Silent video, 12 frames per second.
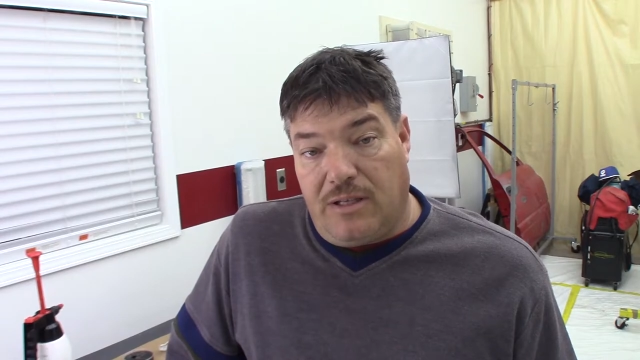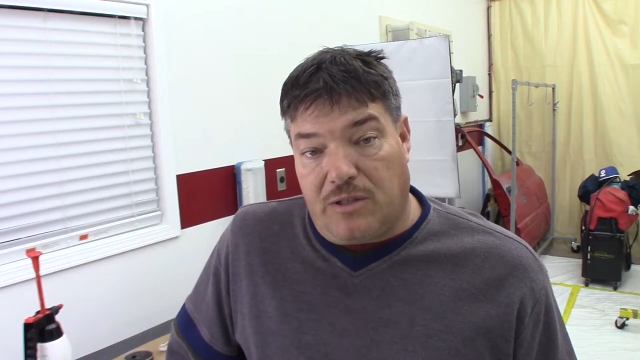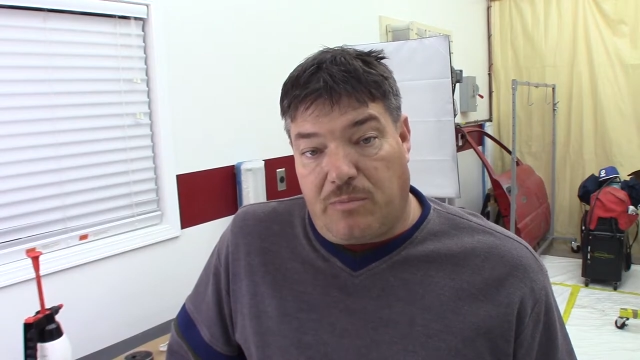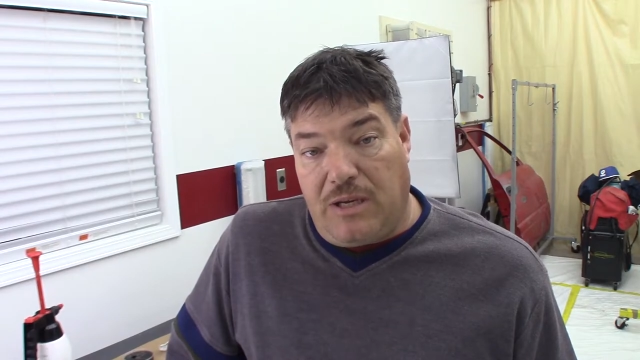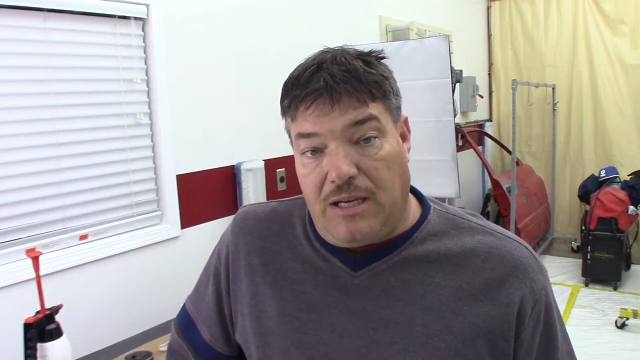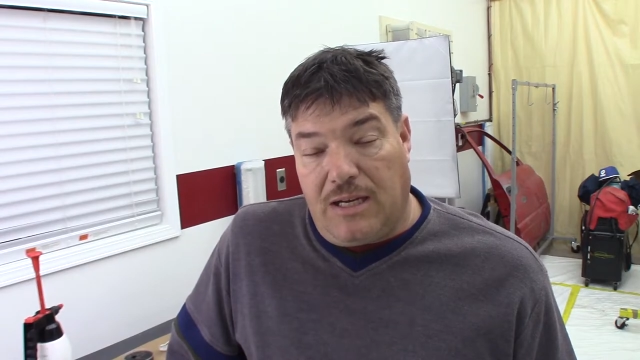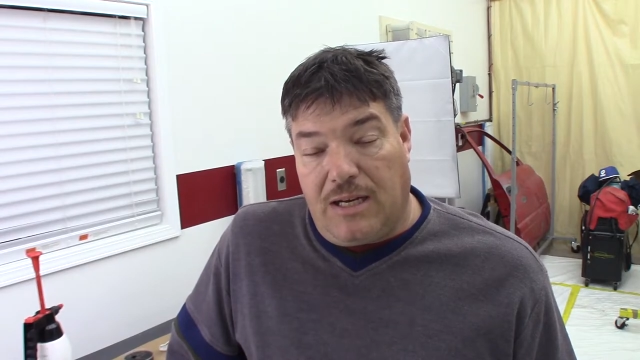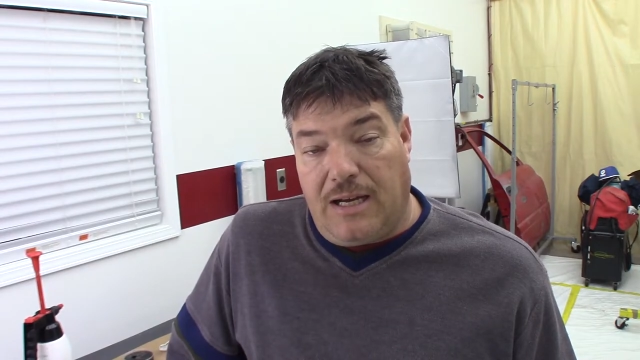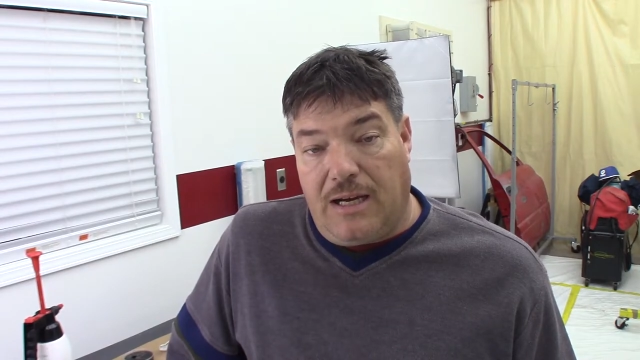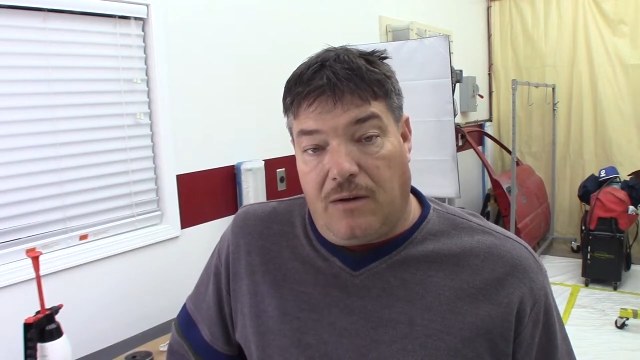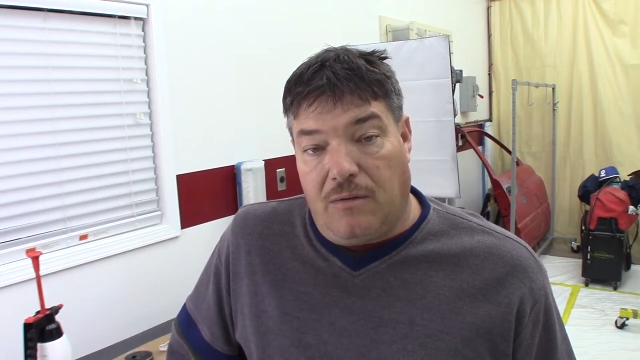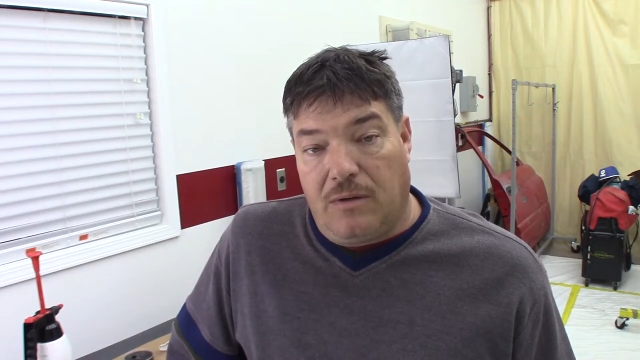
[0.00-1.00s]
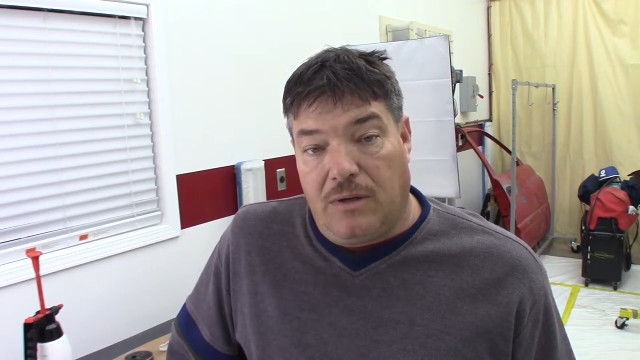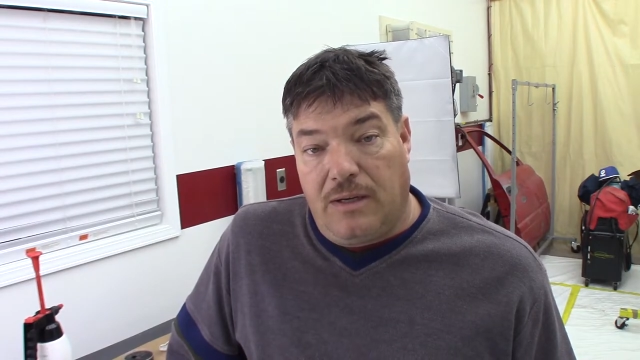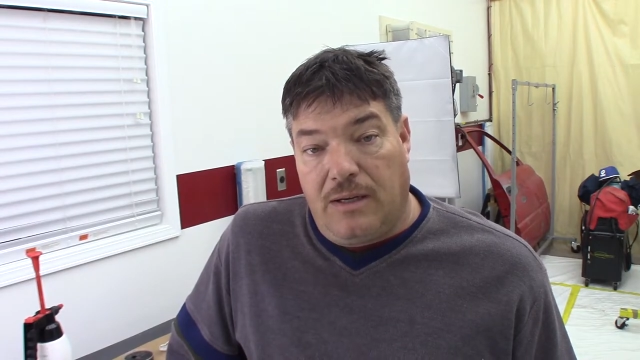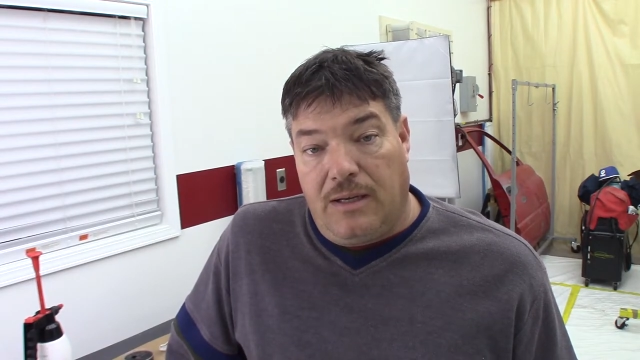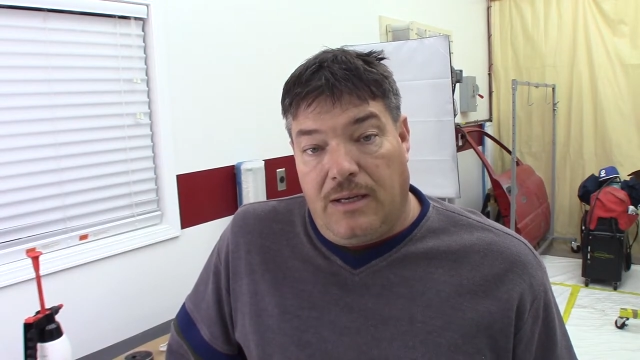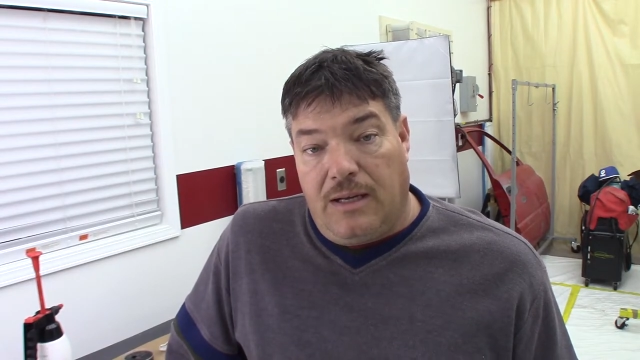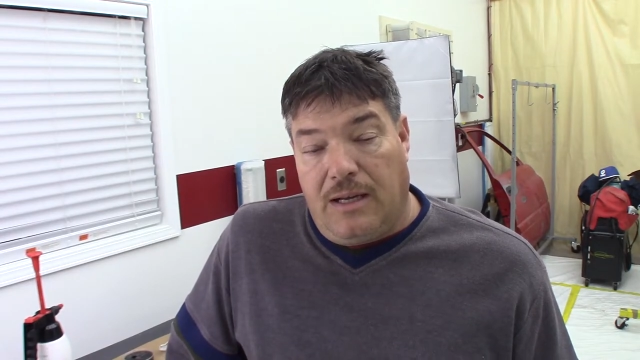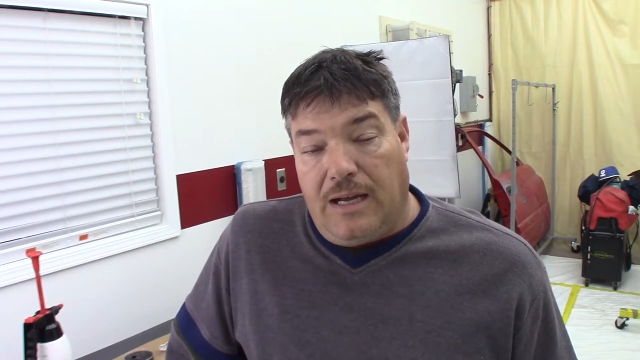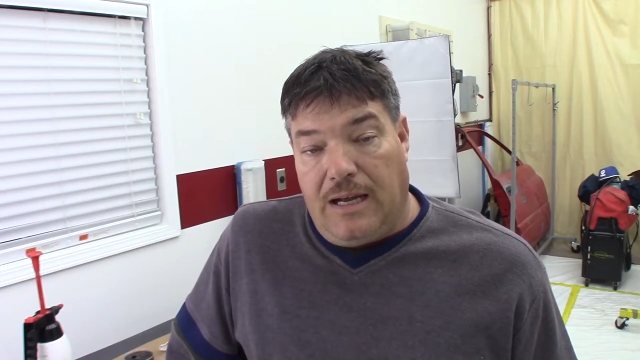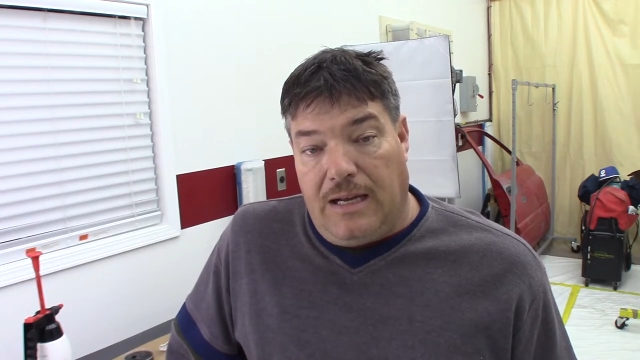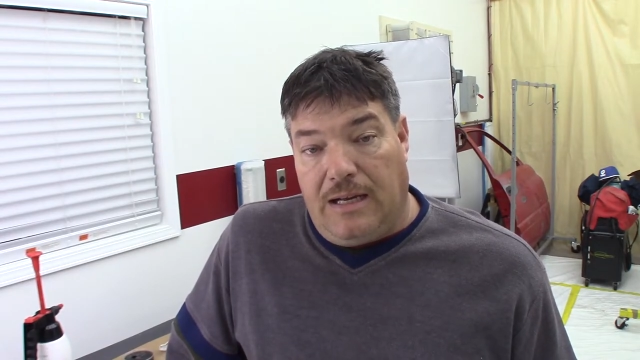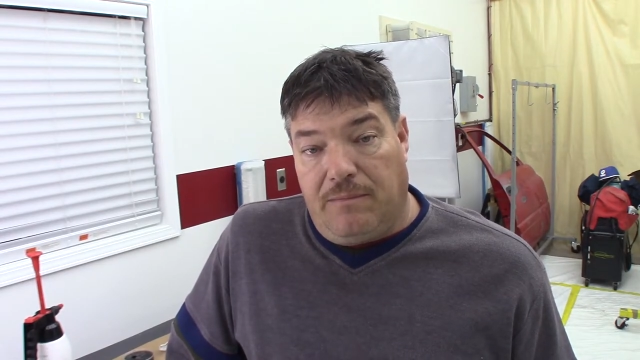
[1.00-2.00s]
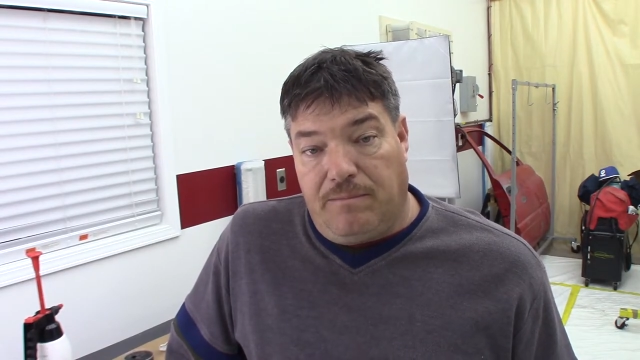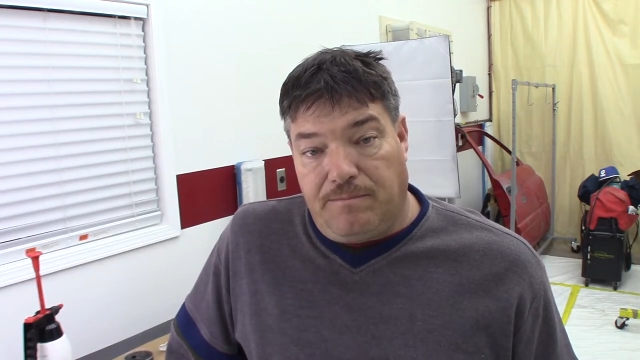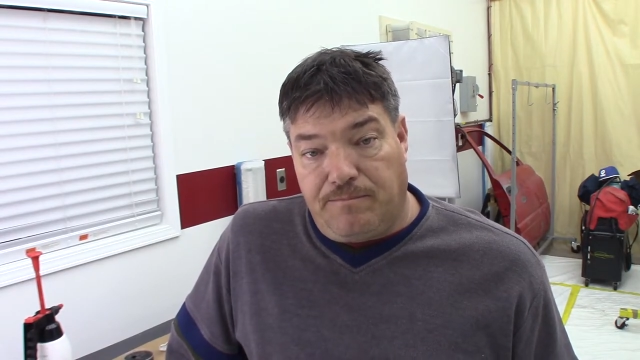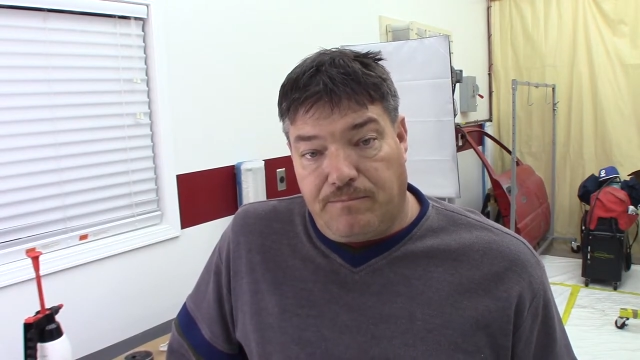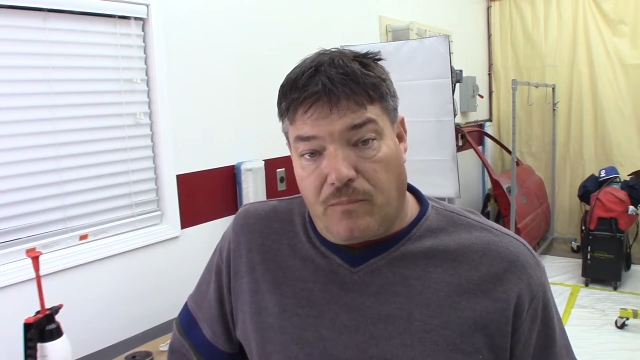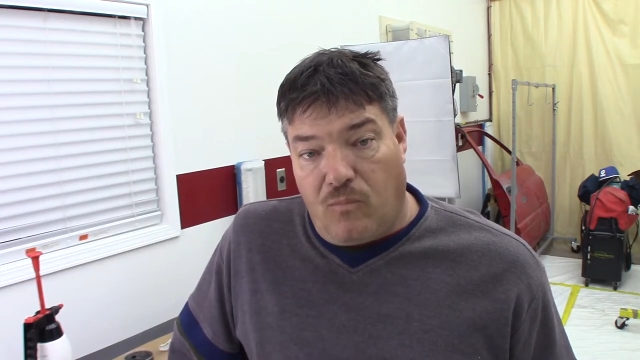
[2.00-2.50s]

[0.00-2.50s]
this pin out and